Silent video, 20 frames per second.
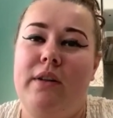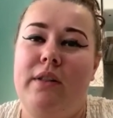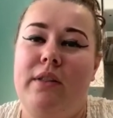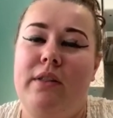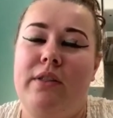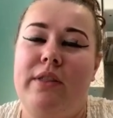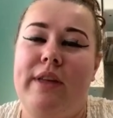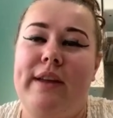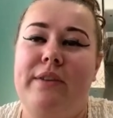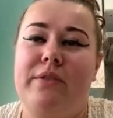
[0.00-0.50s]

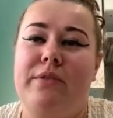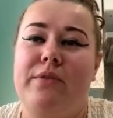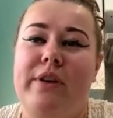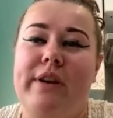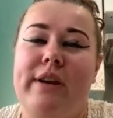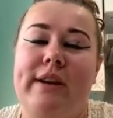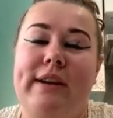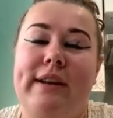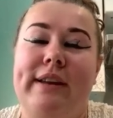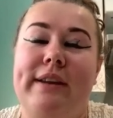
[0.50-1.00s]
they
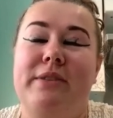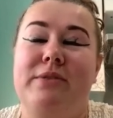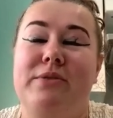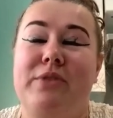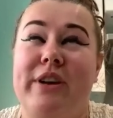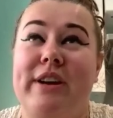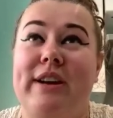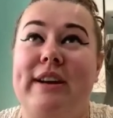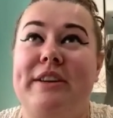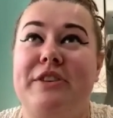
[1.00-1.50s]

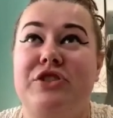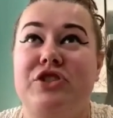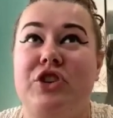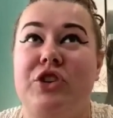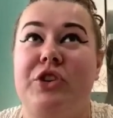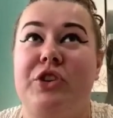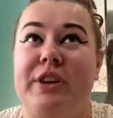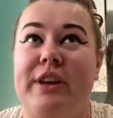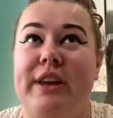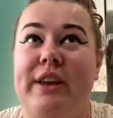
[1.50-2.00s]
really
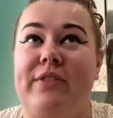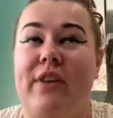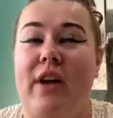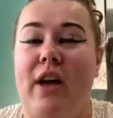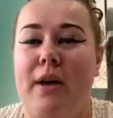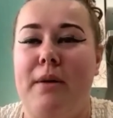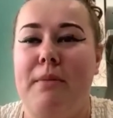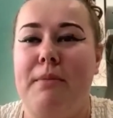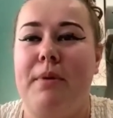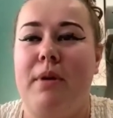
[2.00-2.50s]
shouldn't give
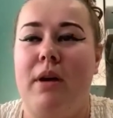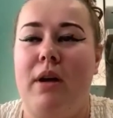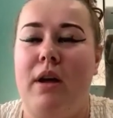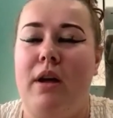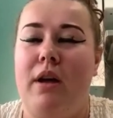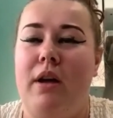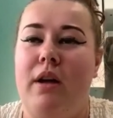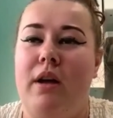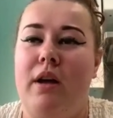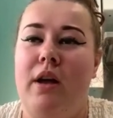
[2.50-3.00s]
up.
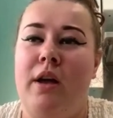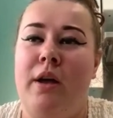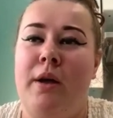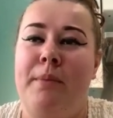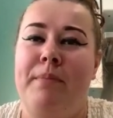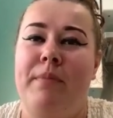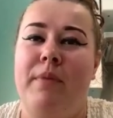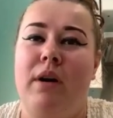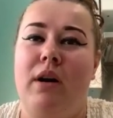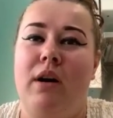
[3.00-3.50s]

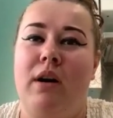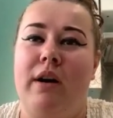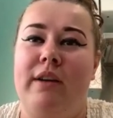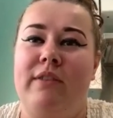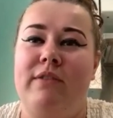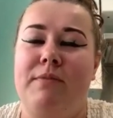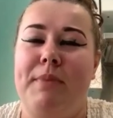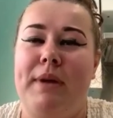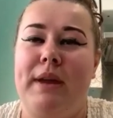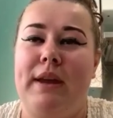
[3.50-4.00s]

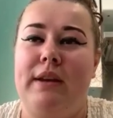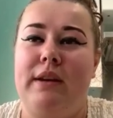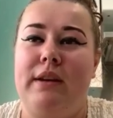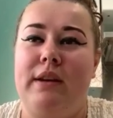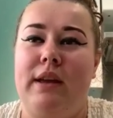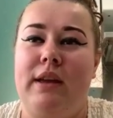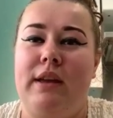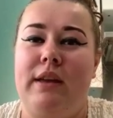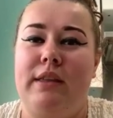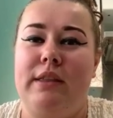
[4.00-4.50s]
I've been
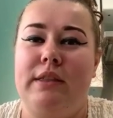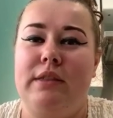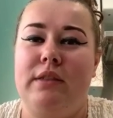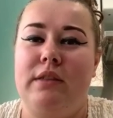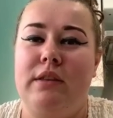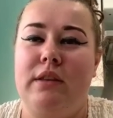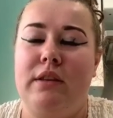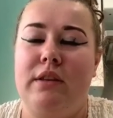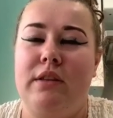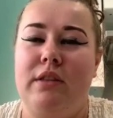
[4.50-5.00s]

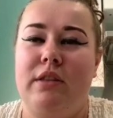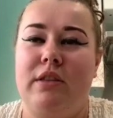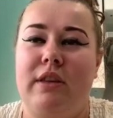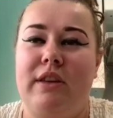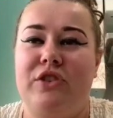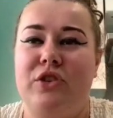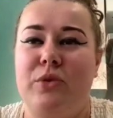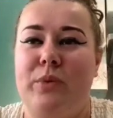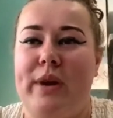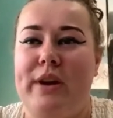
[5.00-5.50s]
in
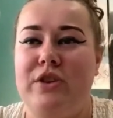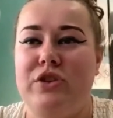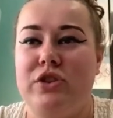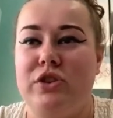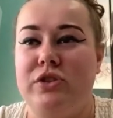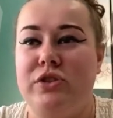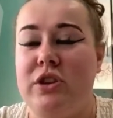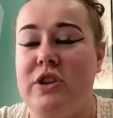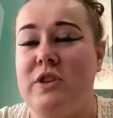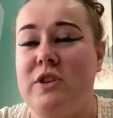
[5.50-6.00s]

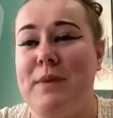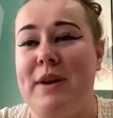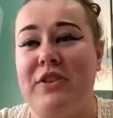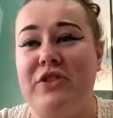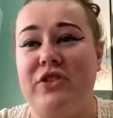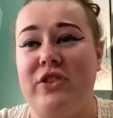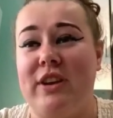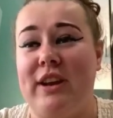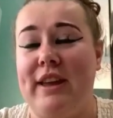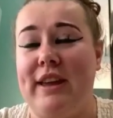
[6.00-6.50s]
situations,
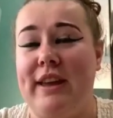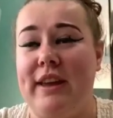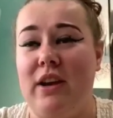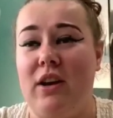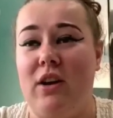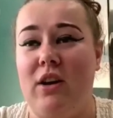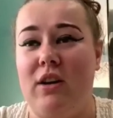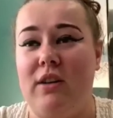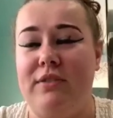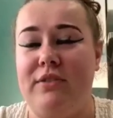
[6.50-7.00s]
especially
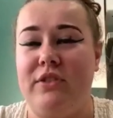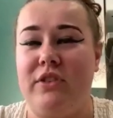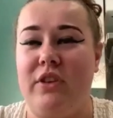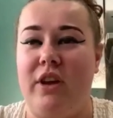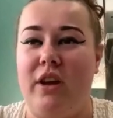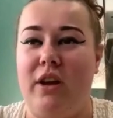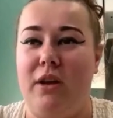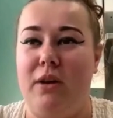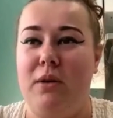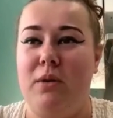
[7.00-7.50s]

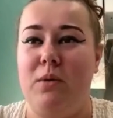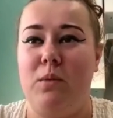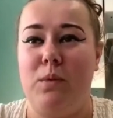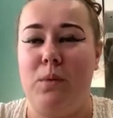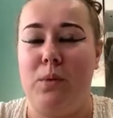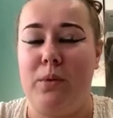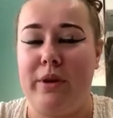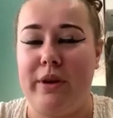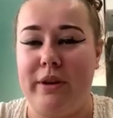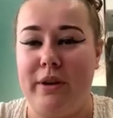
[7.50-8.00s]
after
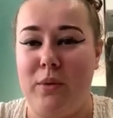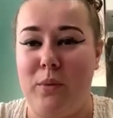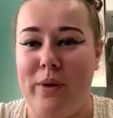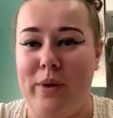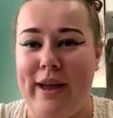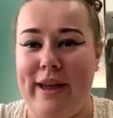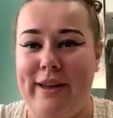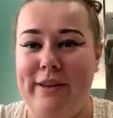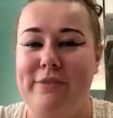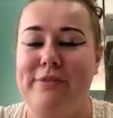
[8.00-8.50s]
walking
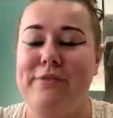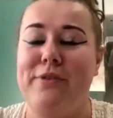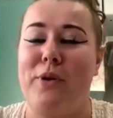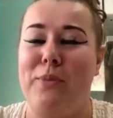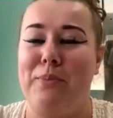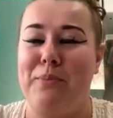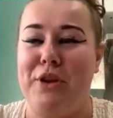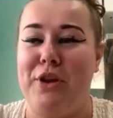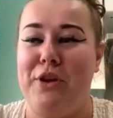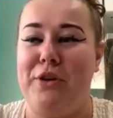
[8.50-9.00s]
away from
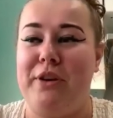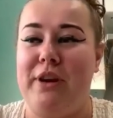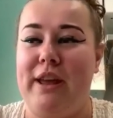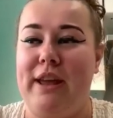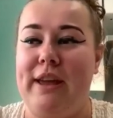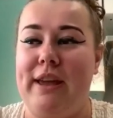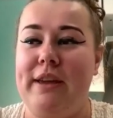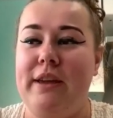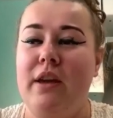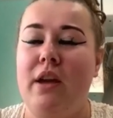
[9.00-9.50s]

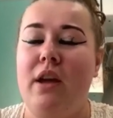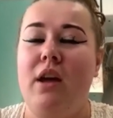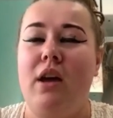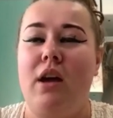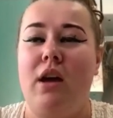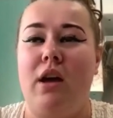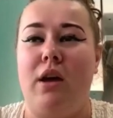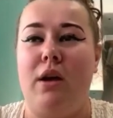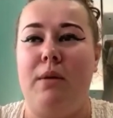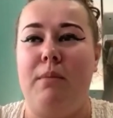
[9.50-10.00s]
uni.
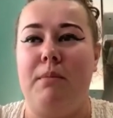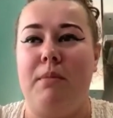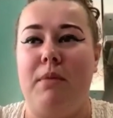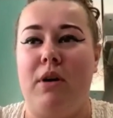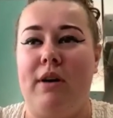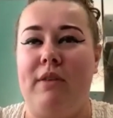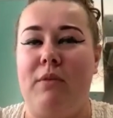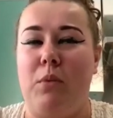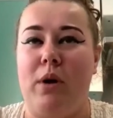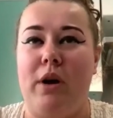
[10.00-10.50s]

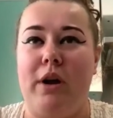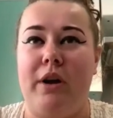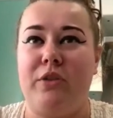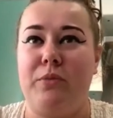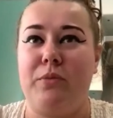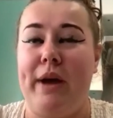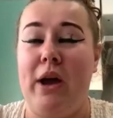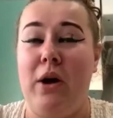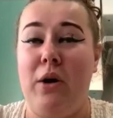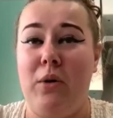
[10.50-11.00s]
I've worked
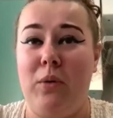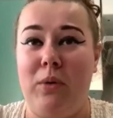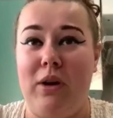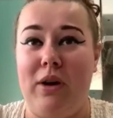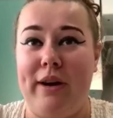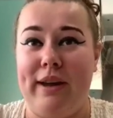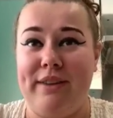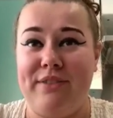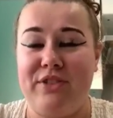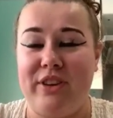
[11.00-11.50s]
my whole
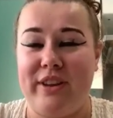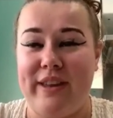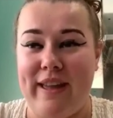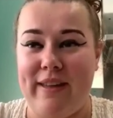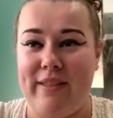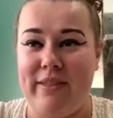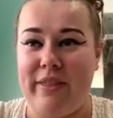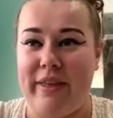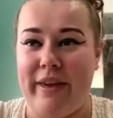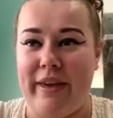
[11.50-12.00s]
life to
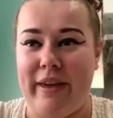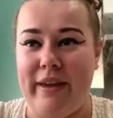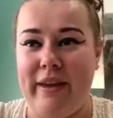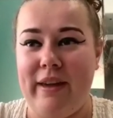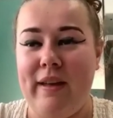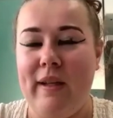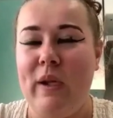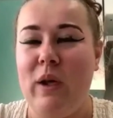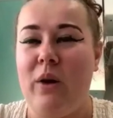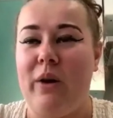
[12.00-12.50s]
get there.
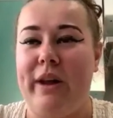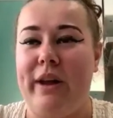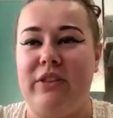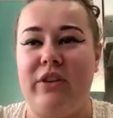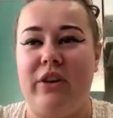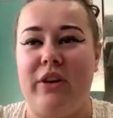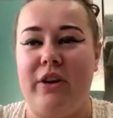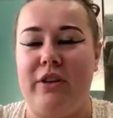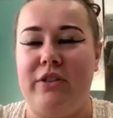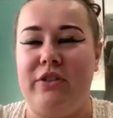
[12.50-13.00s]
I
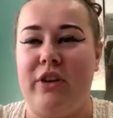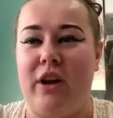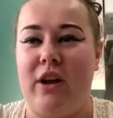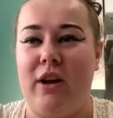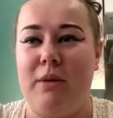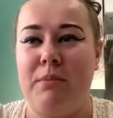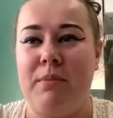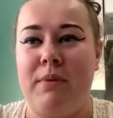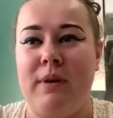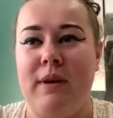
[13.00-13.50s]
turned
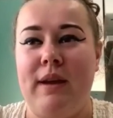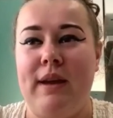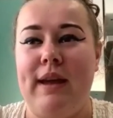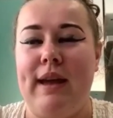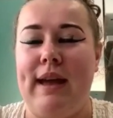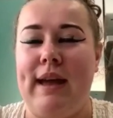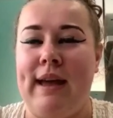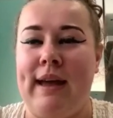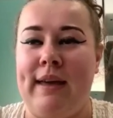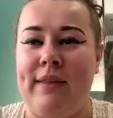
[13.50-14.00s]
up
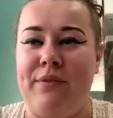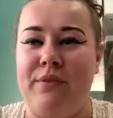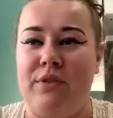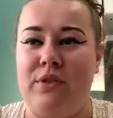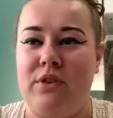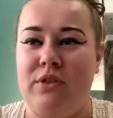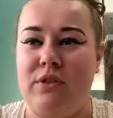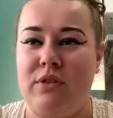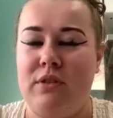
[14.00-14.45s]
and